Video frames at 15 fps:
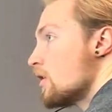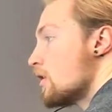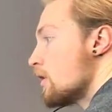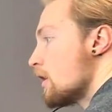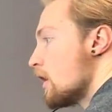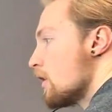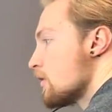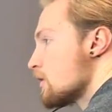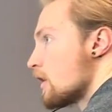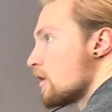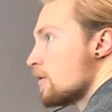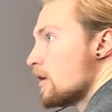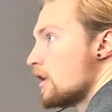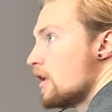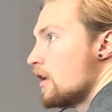Yeah, it looks like I'm
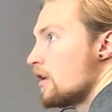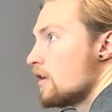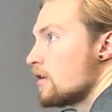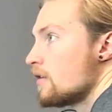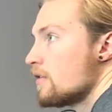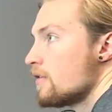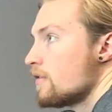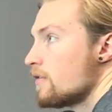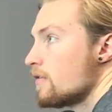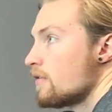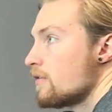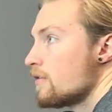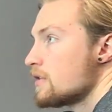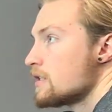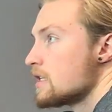getting
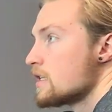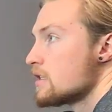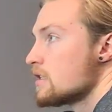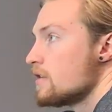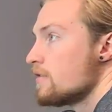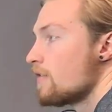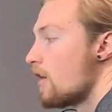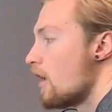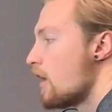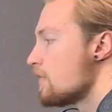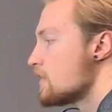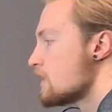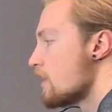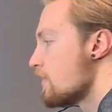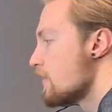65,
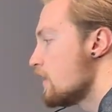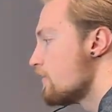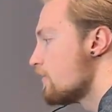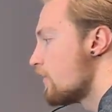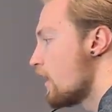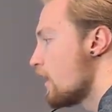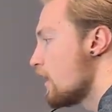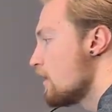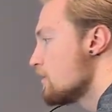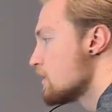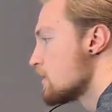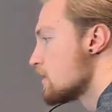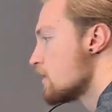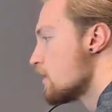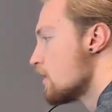70
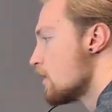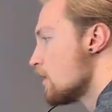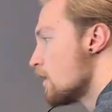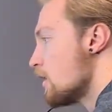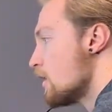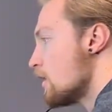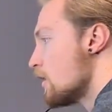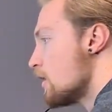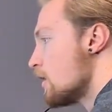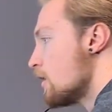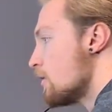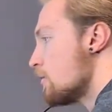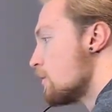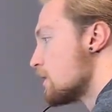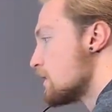frames
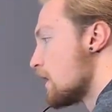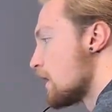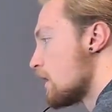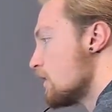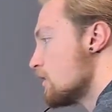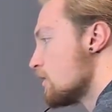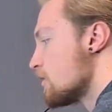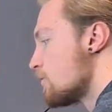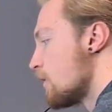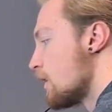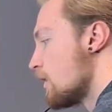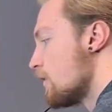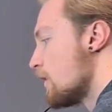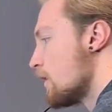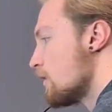per second just running
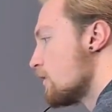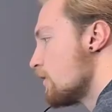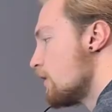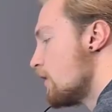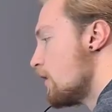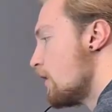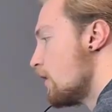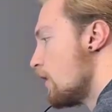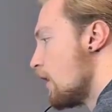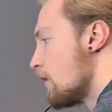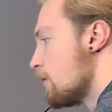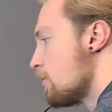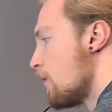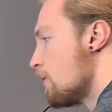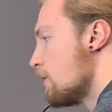around at the
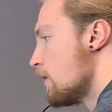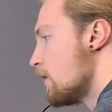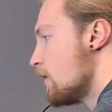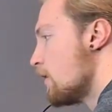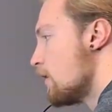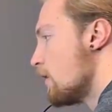moment.